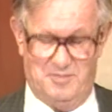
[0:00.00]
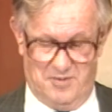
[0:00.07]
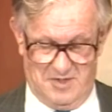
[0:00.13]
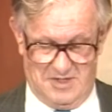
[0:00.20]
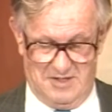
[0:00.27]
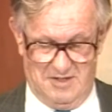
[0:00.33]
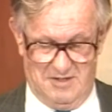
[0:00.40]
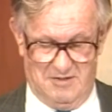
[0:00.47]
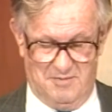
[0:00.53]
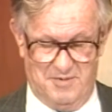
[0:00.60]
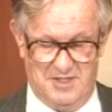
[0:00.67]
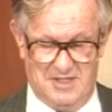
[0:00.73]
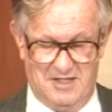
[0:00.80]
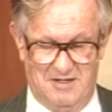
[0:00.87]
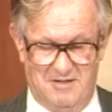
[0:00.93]

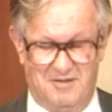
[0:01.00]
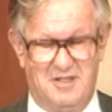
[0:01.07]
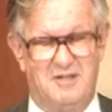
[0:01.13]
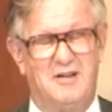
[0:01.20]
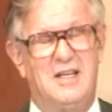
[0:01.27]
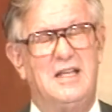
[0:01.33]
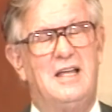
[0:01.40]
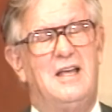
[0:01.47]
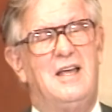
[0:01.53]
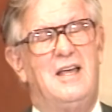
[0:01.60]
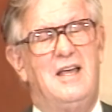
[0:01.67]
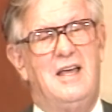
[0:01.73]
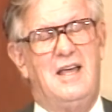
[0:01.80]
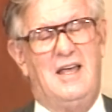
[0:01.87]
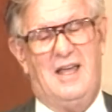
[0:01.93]
corpuscular theory,
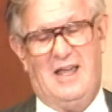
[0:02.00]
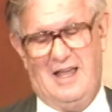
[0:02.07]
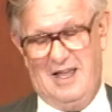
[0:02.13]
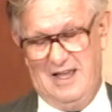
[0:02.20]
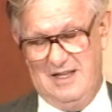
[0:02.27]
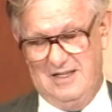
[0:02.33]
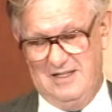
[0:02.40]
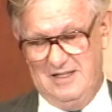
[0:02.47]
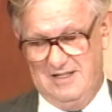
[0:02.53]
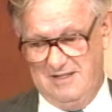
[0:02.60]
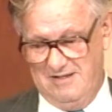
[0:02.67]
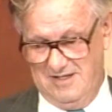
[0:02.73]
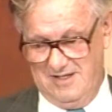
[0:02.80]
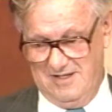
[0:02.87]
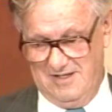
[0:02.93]
and
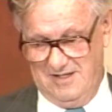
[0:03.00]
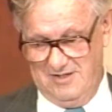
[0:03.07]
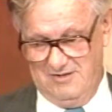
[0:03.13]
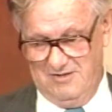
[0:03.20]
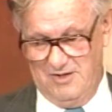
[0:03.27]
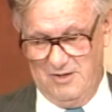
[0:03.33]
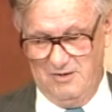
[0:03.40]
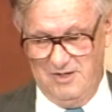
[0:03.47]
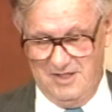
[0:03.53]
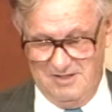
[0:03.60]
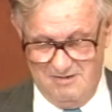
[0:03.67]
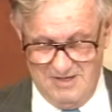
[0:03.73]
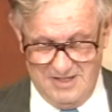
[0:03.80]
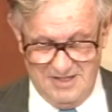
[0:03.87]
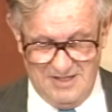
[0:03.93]
as you know, in
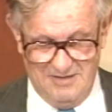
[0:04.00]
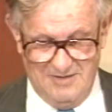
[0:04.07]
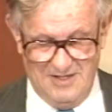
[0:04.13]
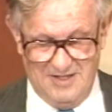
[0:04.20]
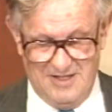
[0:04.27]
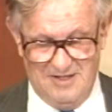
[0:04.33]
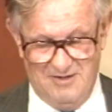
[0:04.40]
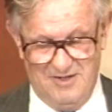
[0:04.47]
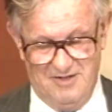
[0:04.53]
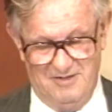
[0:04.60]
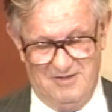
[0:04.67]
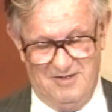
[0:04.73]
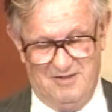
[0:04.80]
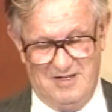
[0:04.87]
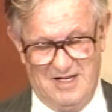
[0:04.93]
the relativity theory,
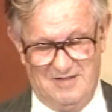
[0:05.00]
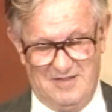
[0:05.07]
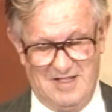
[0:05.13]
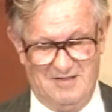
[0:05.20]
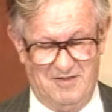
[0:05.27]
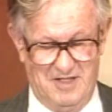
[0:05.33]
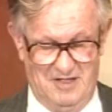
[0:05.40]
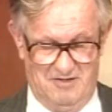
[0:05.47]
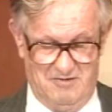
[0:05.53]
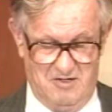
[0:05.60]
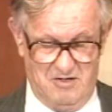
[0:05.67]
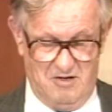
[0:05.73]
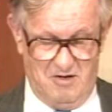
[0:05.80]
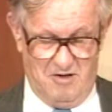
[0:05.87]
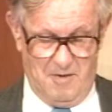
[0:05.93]
you don't have to have an ether
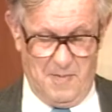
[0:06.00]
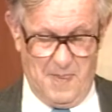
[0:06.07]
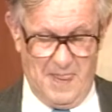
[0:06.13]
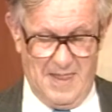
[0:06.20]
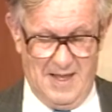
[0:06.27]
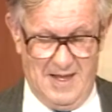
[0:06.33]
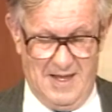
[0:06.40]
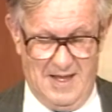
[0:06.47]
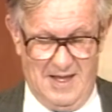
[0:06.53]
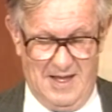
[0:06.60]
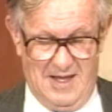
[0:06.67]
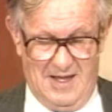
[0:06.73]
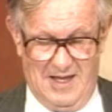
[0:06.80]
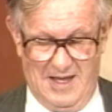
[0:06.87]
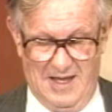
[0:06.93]
at all.
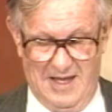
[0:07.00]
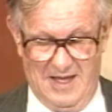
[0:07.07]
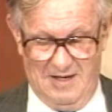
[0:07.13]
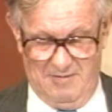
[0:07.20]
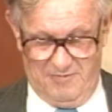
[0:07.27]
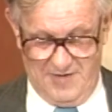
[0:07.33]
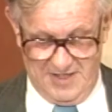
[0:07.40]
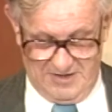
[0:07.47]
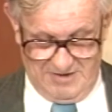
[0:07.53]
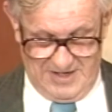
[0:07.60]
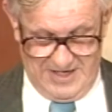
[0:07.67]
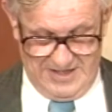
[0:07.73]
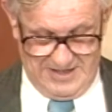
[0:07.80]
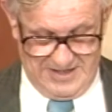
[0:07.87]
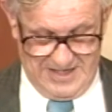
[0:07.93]
And Professor
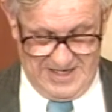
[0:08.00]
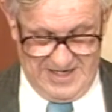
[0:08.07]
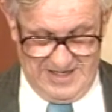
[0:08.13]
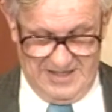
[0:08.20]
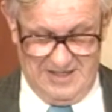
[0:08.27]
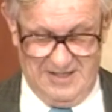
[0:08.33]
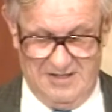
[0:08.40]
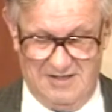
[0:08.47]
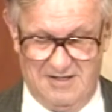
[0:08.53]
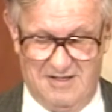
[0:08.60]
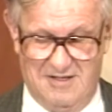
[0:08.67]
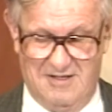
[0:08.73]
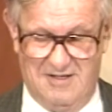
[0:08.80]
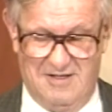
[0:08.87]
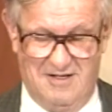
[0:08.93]
Einstein
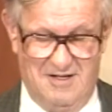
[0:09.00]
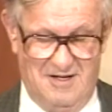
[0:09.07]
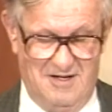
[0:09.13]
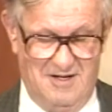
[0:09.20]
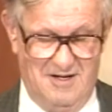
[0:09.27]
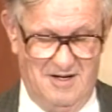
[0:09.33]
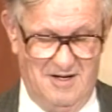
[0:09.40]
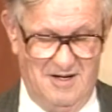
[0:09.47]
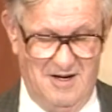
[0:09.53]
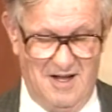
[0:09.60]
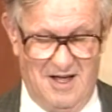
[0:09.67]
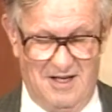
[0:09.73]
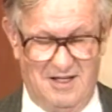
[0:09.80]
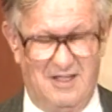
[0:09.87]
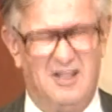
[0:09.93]
is
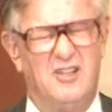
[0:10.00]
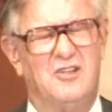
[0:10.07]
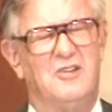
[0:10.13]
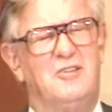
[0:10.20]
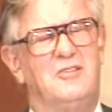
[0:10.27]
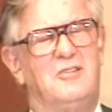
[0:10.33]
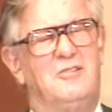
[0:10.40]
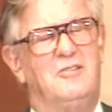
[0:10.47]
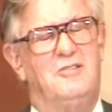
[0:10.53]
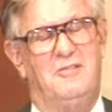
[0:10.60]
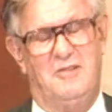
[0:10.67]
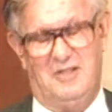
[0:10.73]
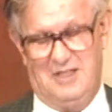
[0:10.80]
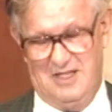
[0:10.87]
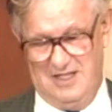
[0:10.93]
not eager
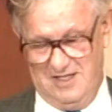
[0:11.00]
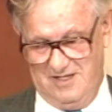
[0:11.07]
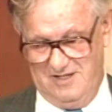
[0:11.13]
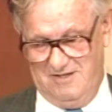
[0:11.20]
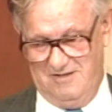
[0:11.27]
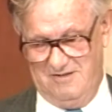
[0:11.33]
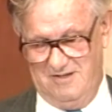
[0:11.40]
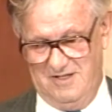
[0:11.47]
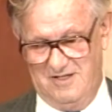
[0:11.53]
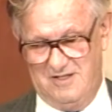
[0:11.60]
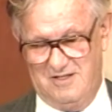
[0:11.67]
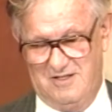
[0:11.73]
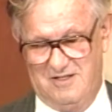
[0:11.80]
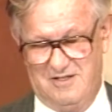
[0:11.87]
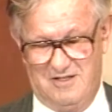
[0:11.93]
to get into
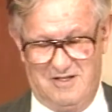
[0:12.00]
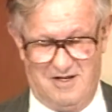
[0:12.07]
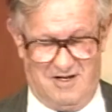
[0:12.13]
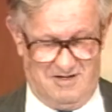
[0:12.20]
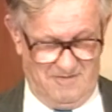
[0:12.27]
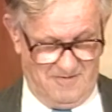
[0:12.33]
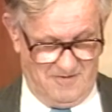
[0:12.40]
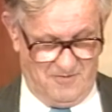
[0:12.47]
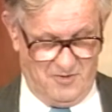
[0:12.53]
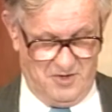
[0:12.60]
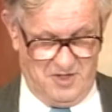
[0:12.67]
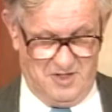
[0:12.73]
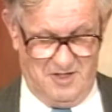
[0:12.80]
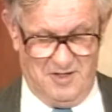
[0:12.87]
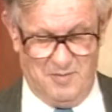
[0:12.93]
this
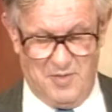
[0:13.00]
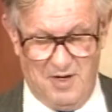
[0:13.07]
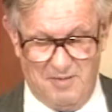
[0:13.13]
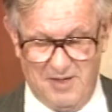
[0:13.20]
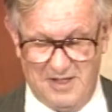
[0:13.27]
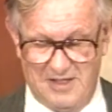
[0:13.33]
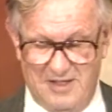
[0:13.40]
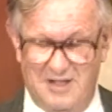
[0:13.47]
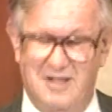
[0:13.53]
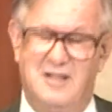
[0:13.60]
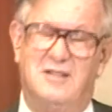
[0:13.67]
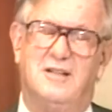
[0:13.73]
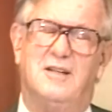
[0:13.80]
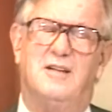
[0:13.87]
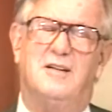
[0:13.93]
controversy in public
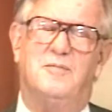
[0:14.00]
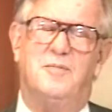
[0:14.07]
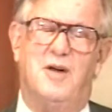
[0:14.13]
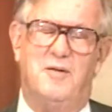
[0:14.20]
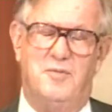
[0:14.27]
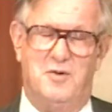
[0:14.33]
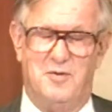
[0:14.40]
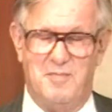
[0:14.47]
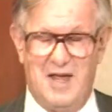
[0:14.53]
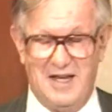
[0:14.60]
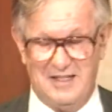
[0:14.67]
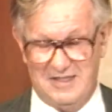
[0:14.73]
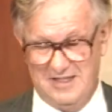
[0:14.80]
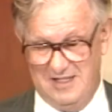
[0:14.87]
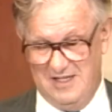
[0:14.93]
in a popular
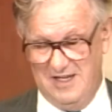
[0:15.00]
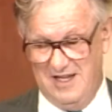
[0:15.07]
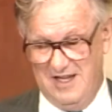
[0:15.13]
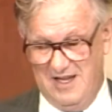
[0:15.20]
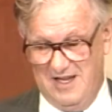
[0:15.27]
magazine.